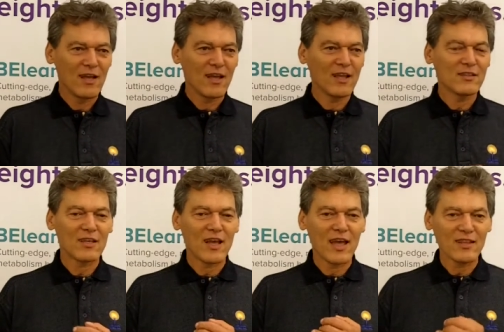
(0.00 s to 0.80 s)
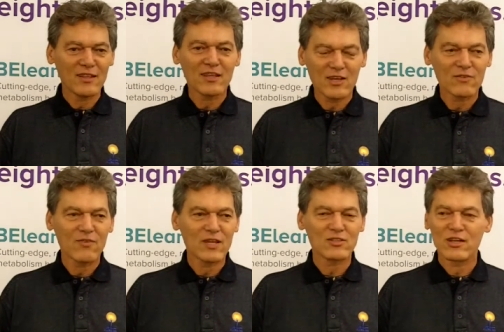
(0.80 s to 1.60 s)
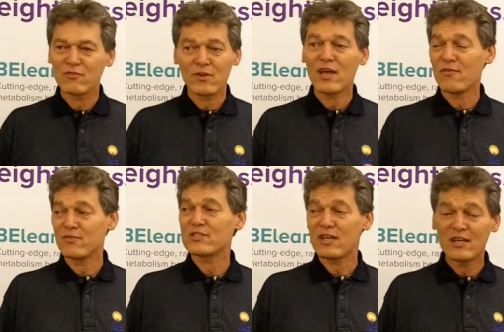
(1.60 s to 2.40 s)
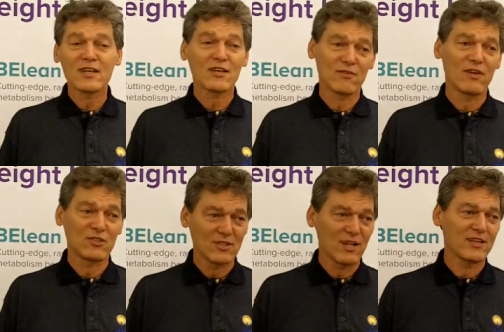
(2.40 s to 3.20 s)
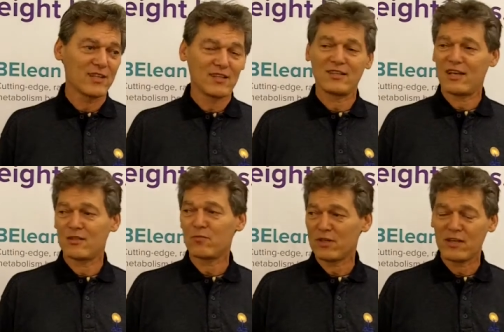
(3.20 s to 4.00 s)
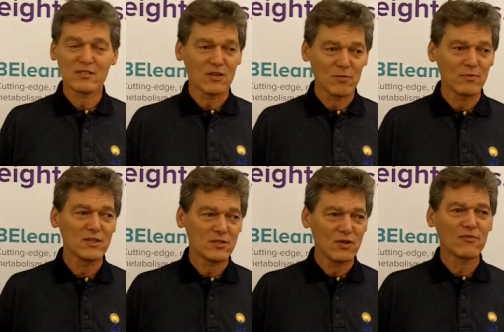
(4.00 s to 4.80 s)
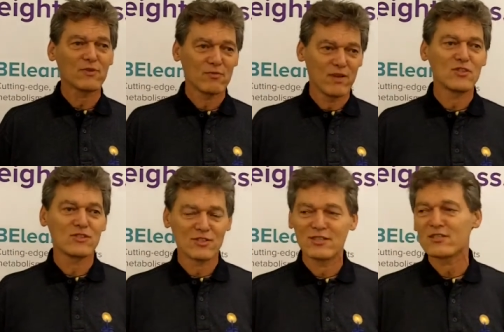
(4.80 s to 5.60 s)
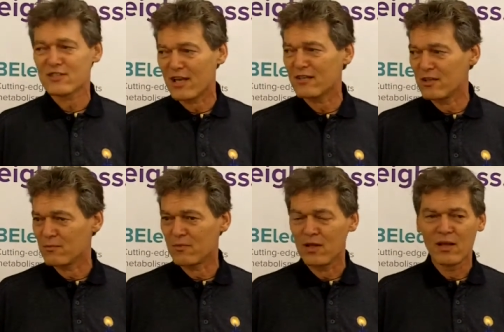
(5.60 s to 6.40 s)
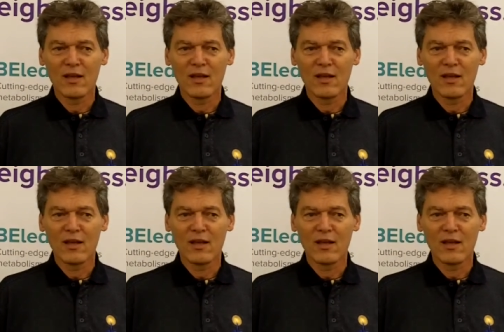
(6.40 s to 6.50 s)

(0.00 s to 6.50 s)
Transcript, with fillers: And at the convention, and we haven't seen a convention like that yet, but there's companies who have conventions in a stadium.